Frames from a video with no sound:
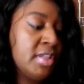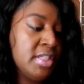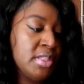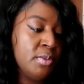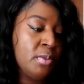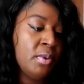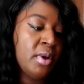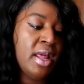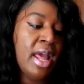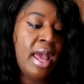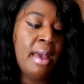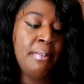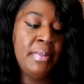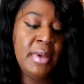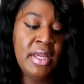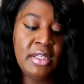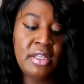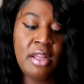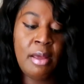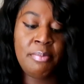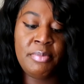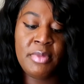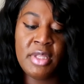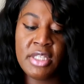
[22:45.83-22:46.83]
this one. I
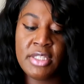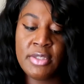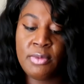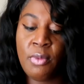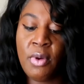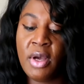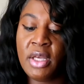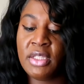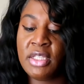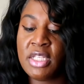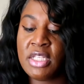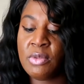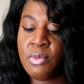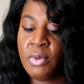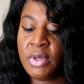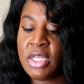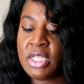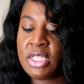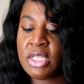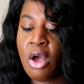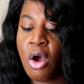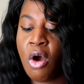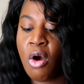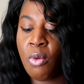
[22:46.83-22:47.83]
picked up this one. This
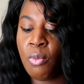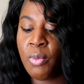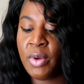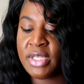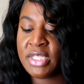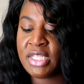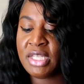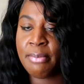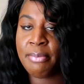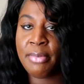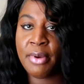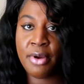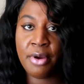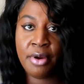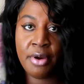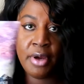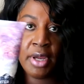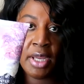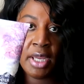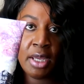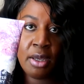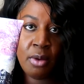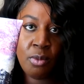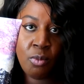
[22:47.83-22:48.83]
one is called
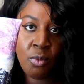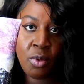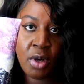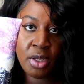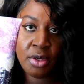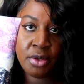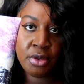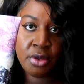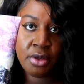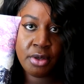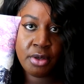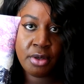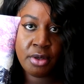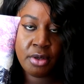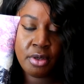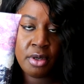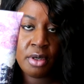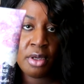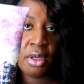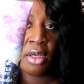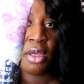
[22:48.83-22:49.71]
Winterberry Wonder.